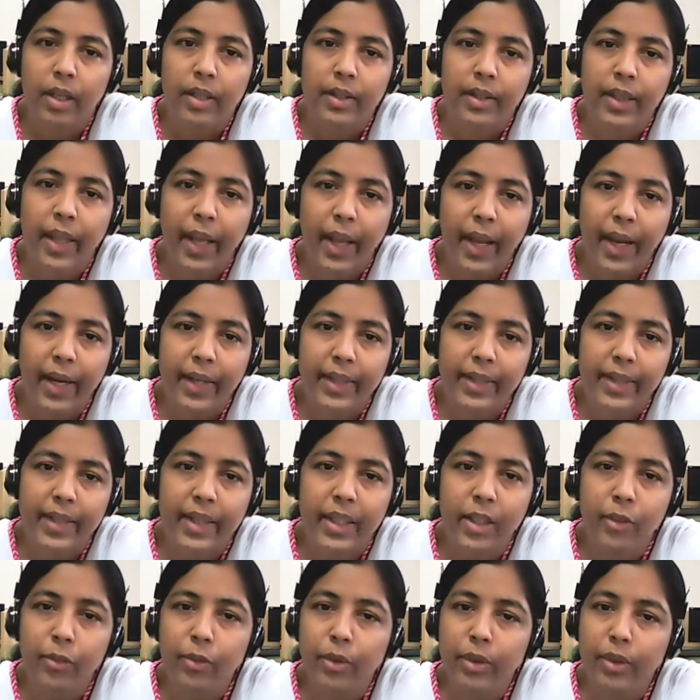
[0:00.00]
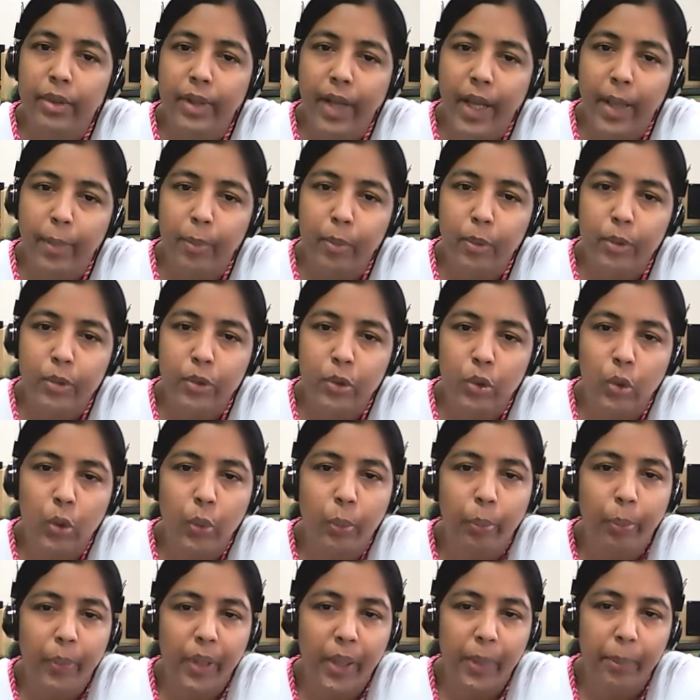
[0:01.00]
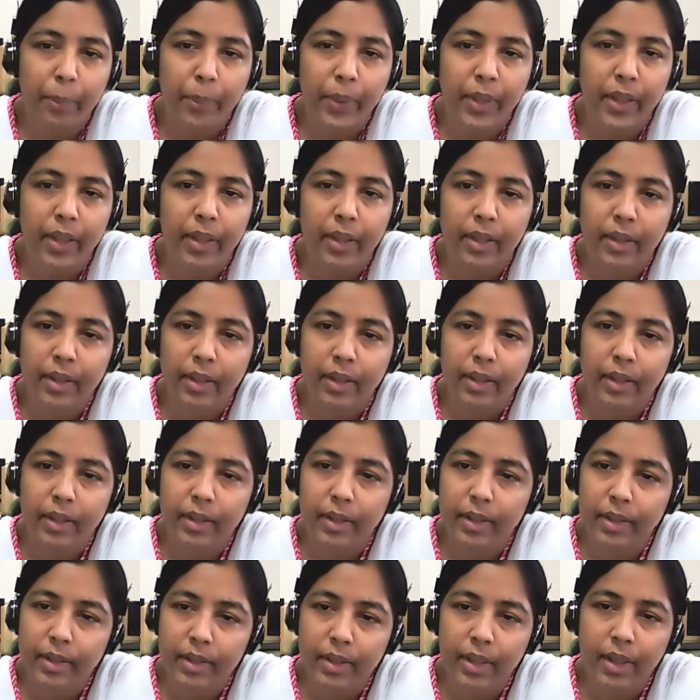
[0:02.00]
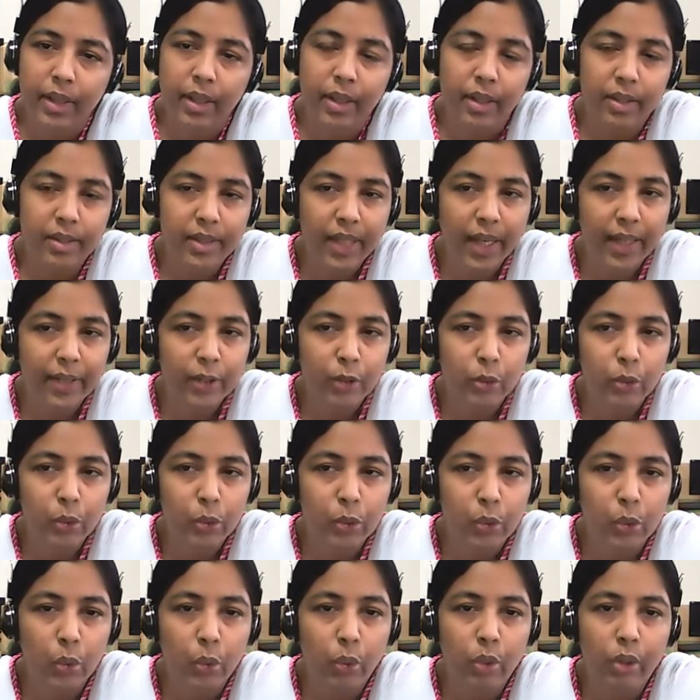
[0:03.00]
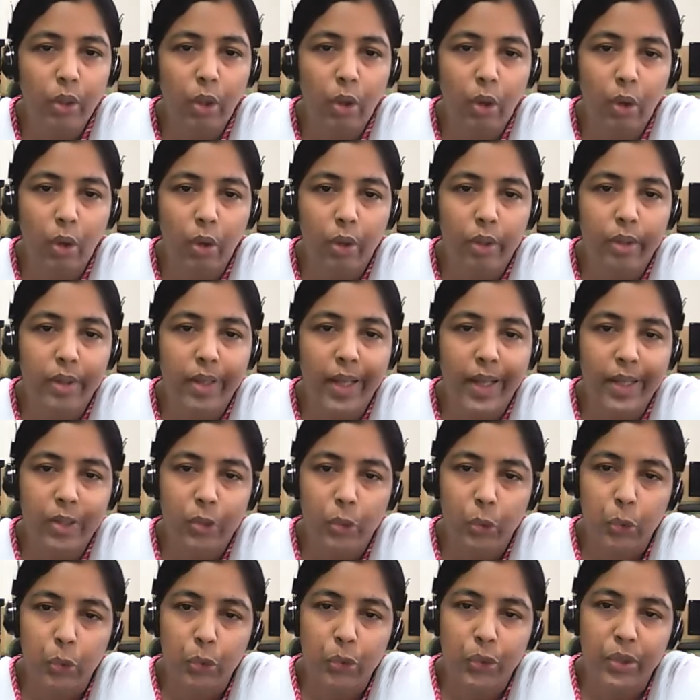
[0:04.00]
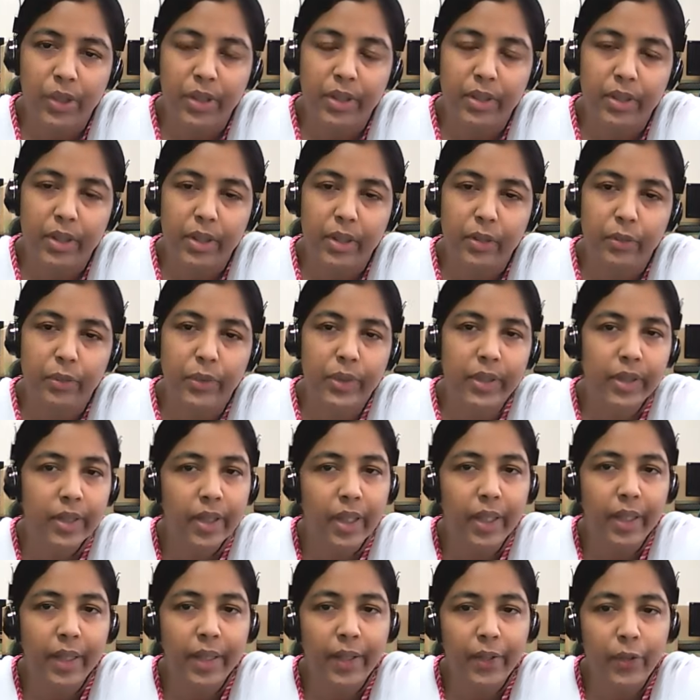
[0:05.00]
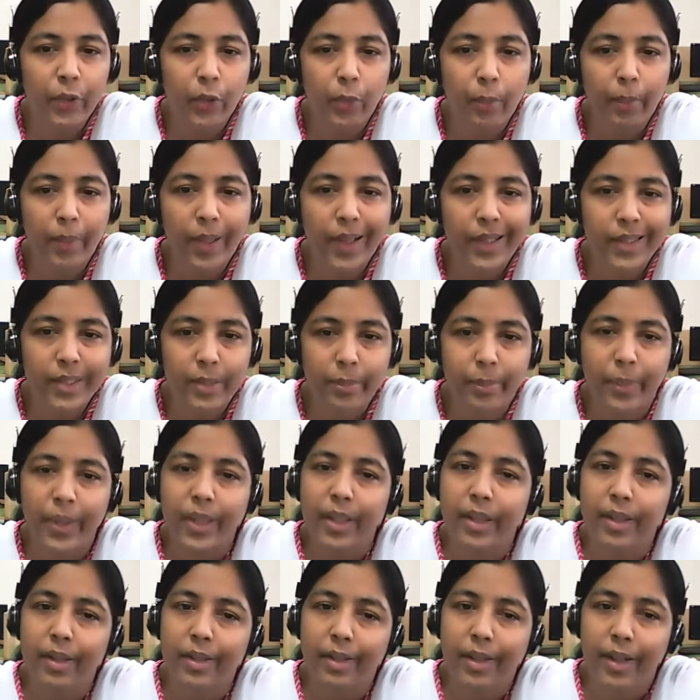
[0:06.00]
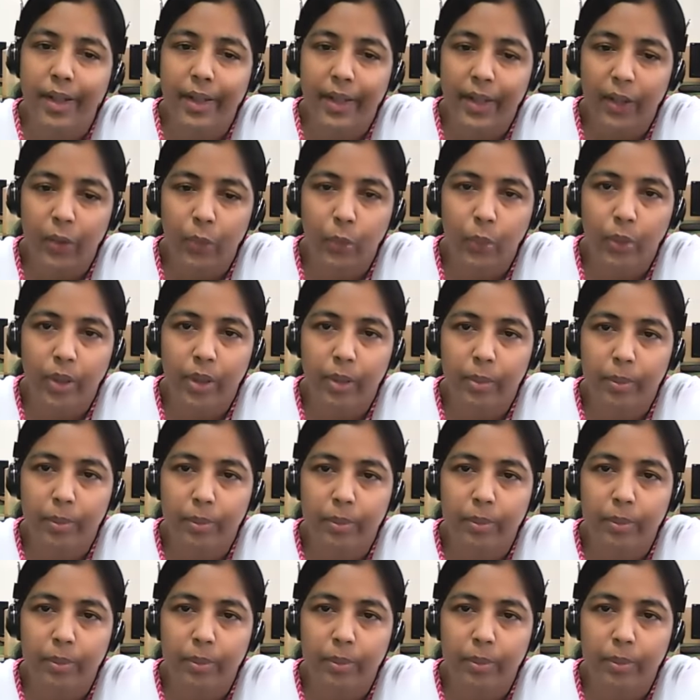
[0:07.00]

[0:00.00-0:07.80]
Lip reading: The active ribosome may be in the cytosol or associated with the endoplasmic reticulum.